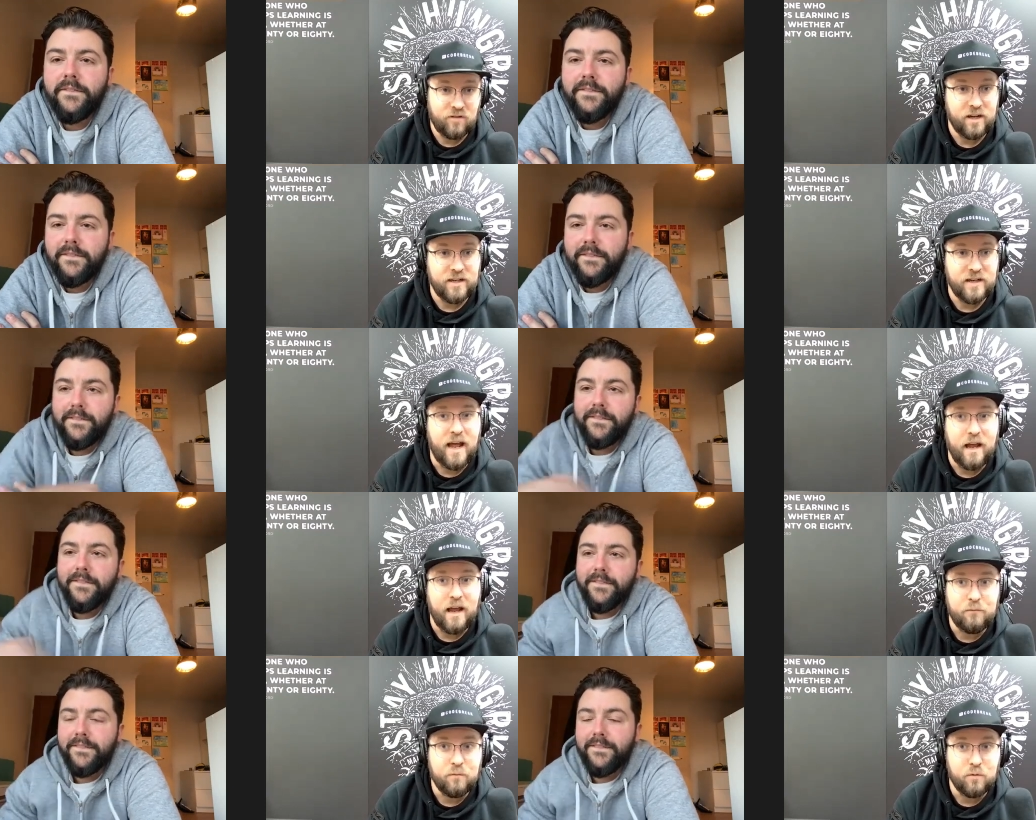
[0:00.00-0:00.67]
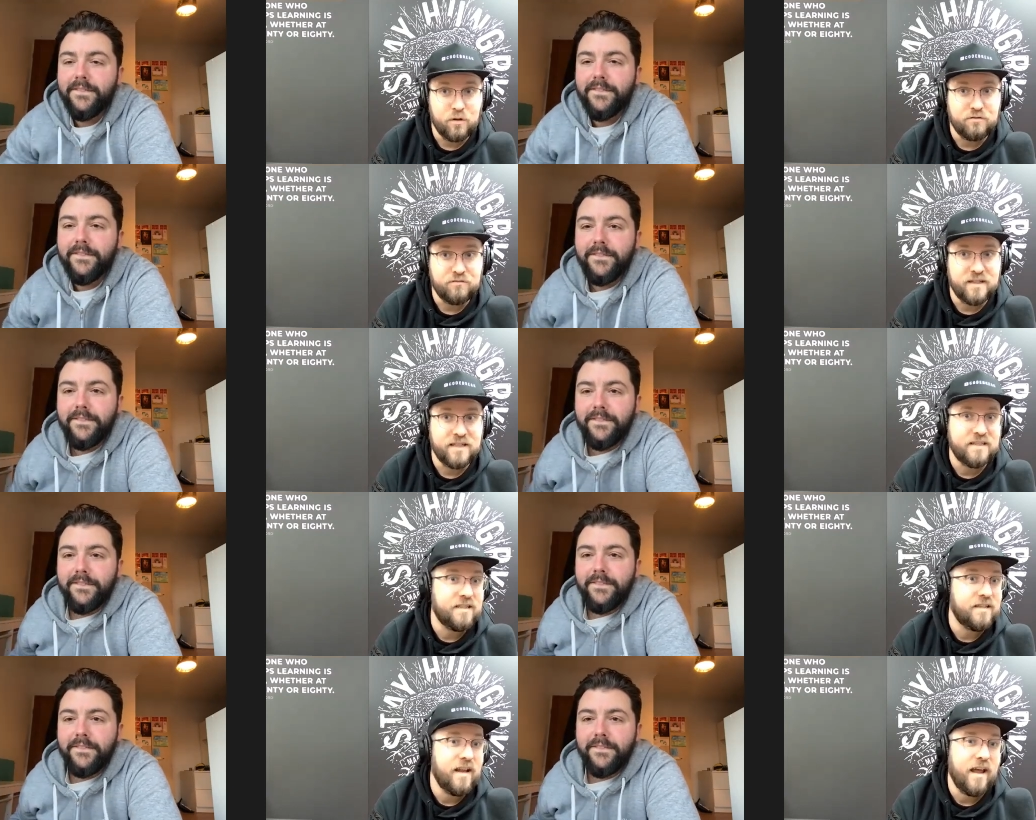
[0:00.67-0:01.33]
Speaker 1: right now, was
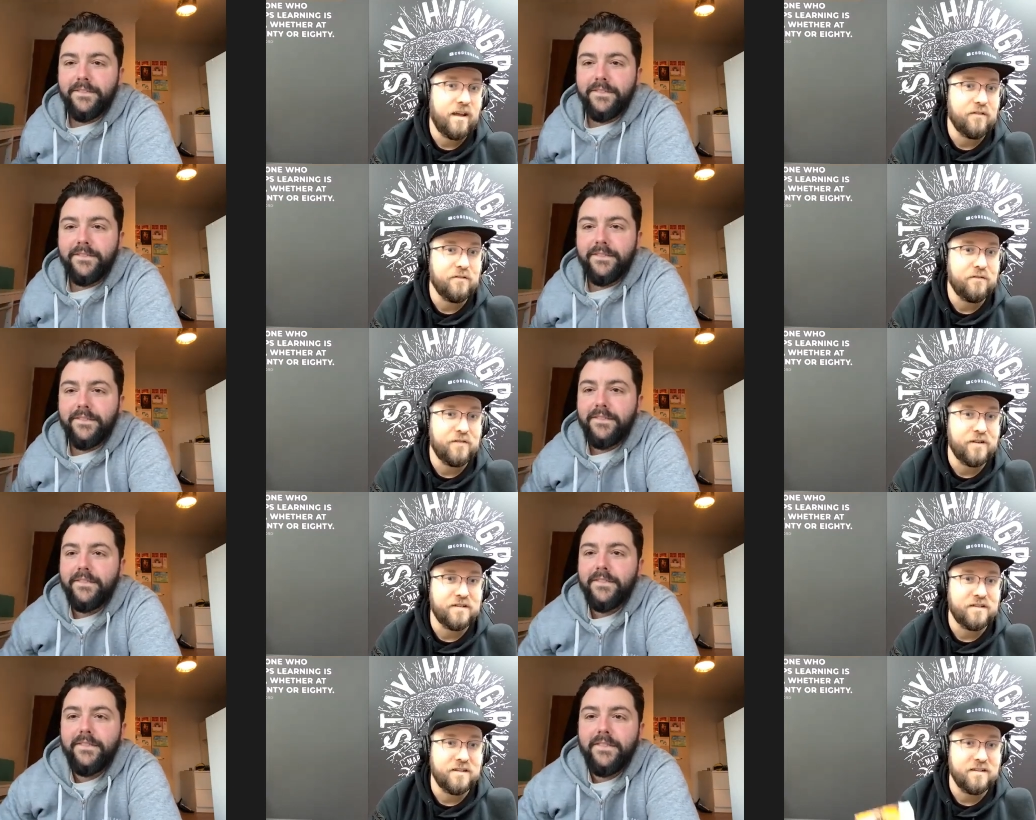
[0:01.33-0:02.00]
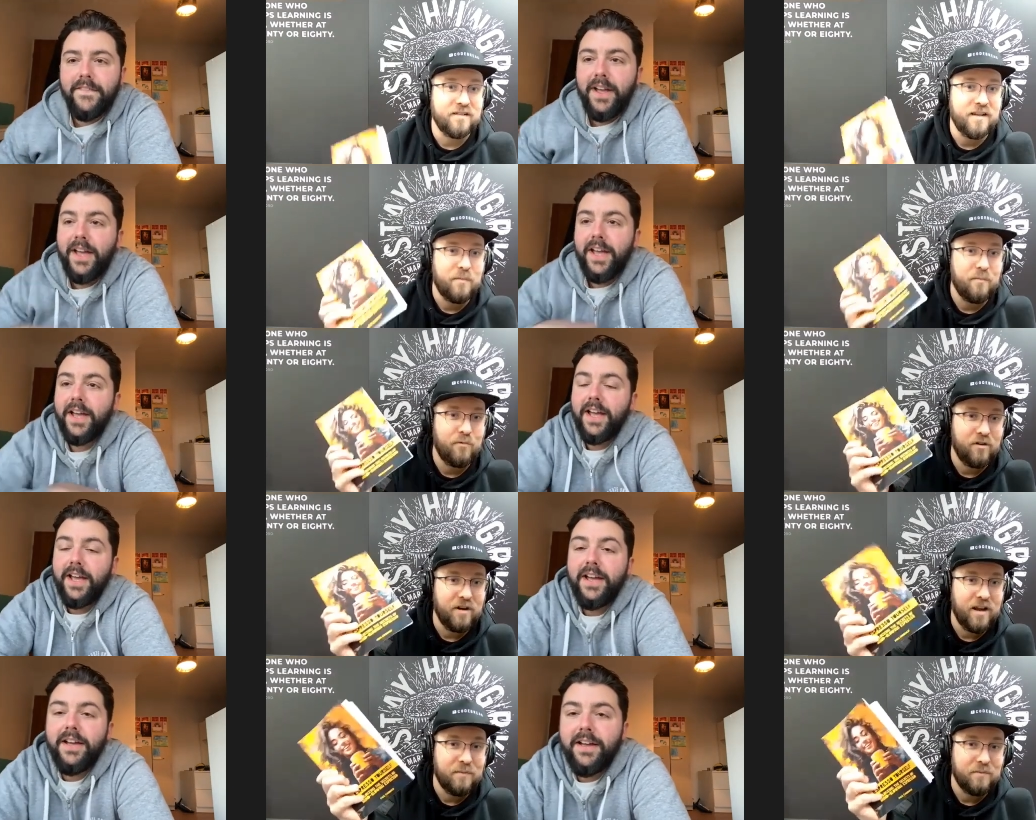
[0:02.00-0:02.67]
released today on the 1st of
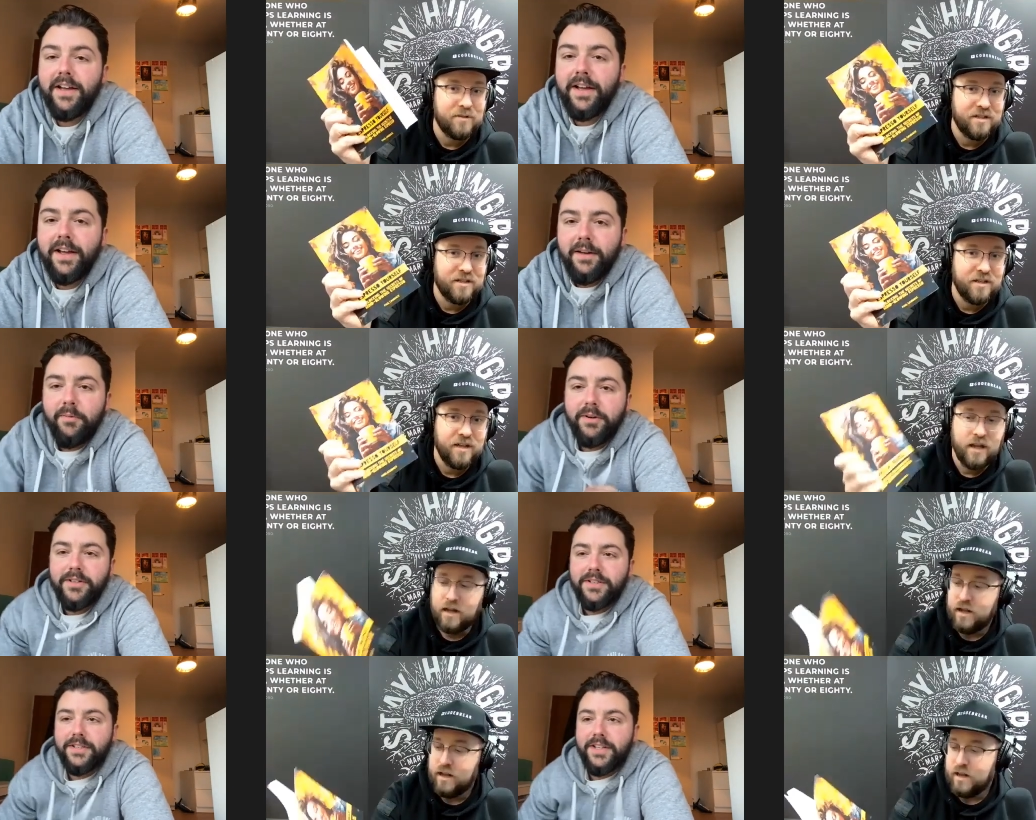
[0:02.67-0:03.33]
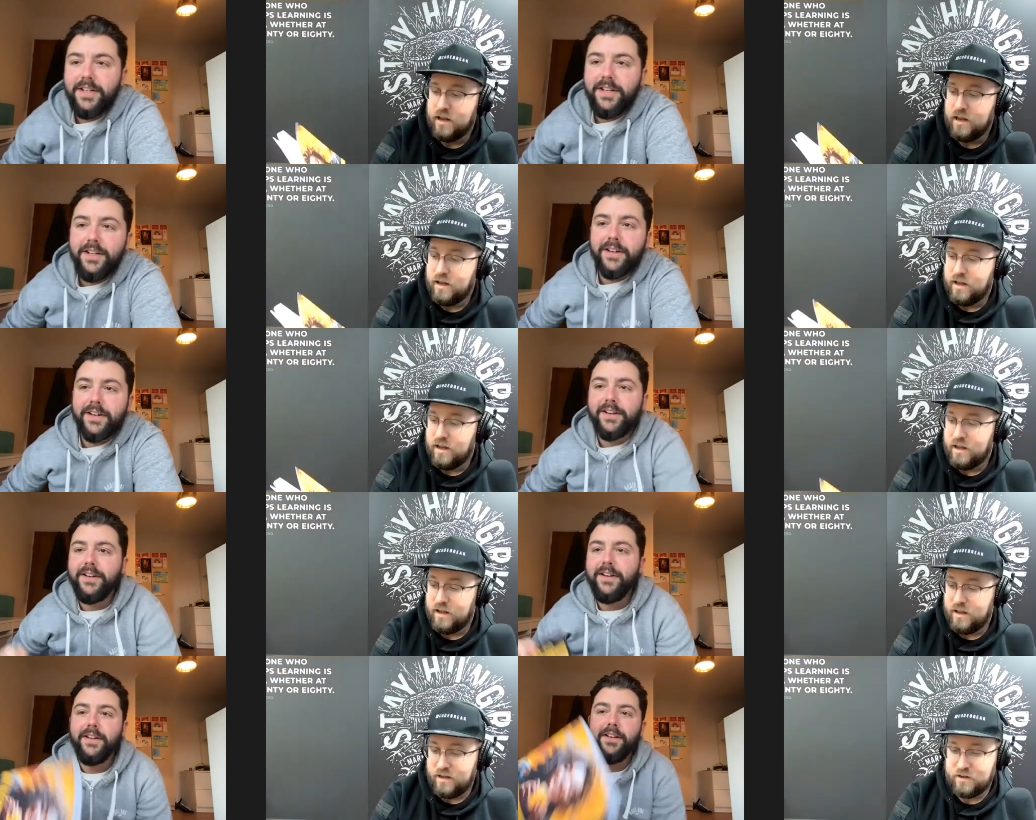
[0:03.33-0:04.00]
December on Amazon. It was indeed. Look,
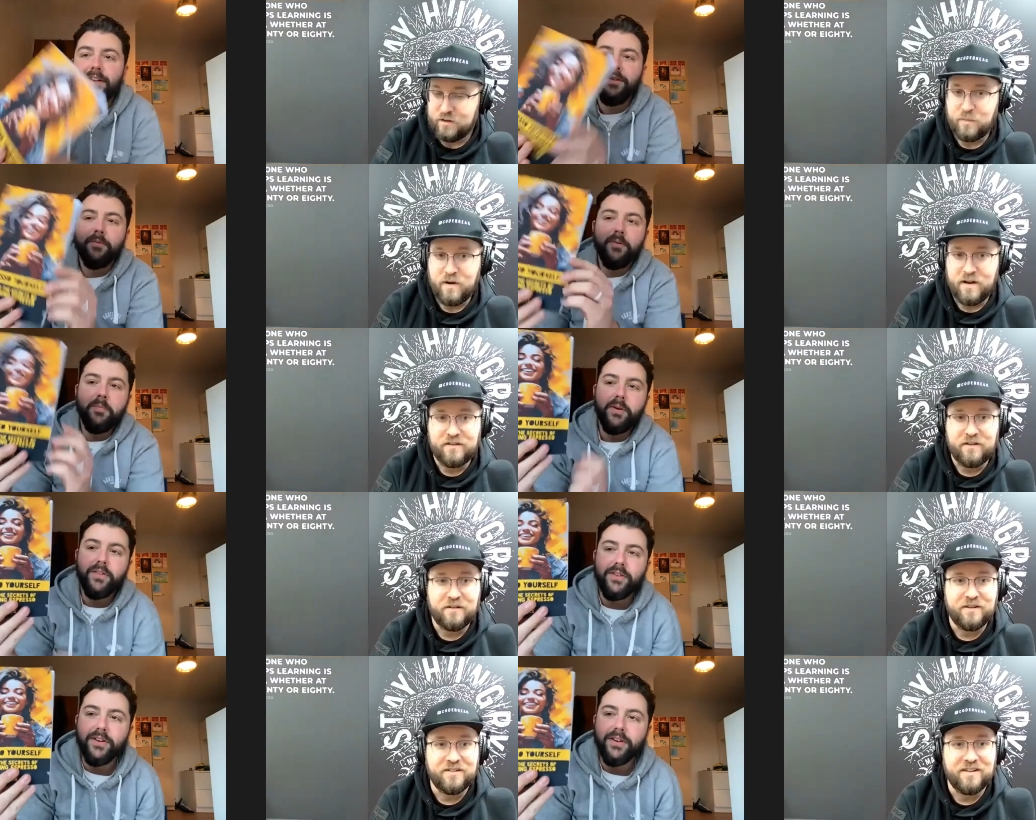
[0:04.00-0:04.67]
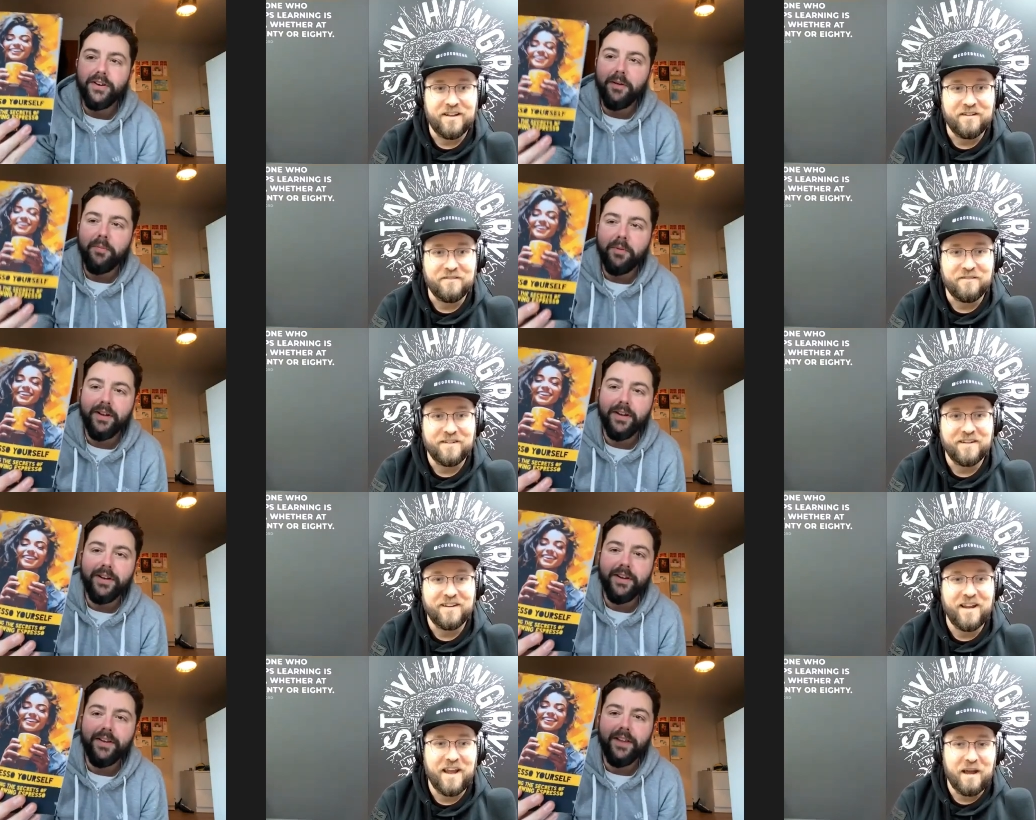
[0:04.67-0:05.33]
look so yourself.
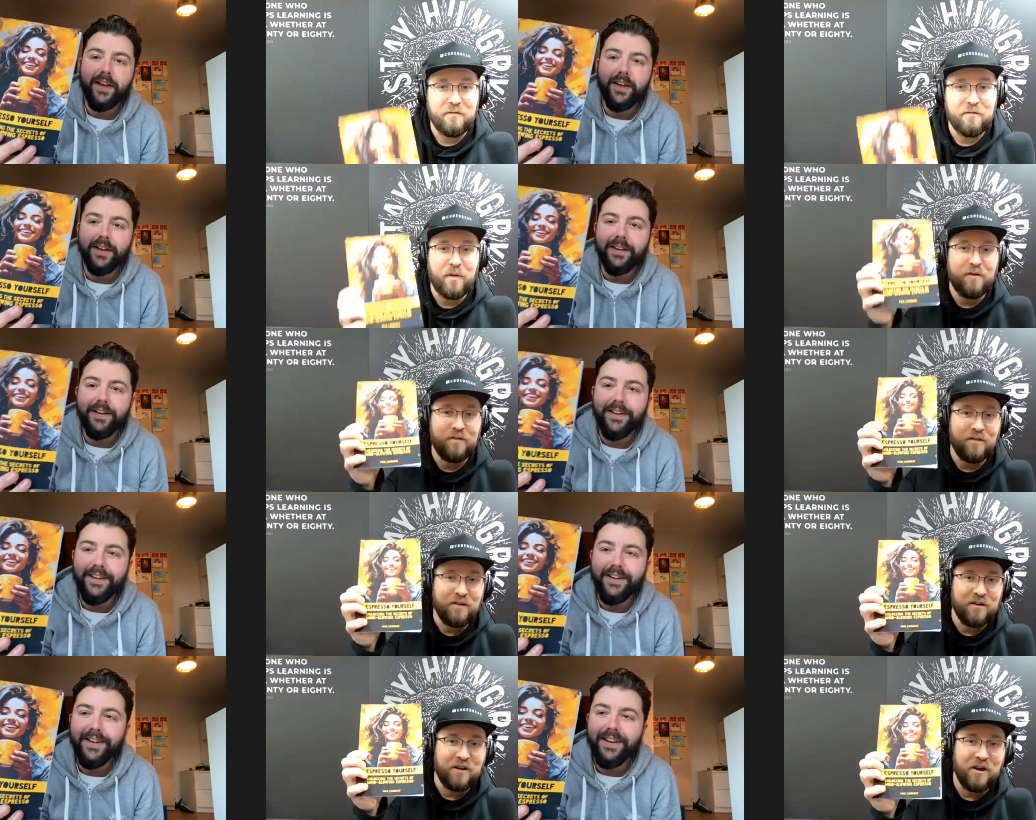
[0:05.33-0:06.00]
yeah, that. we both got a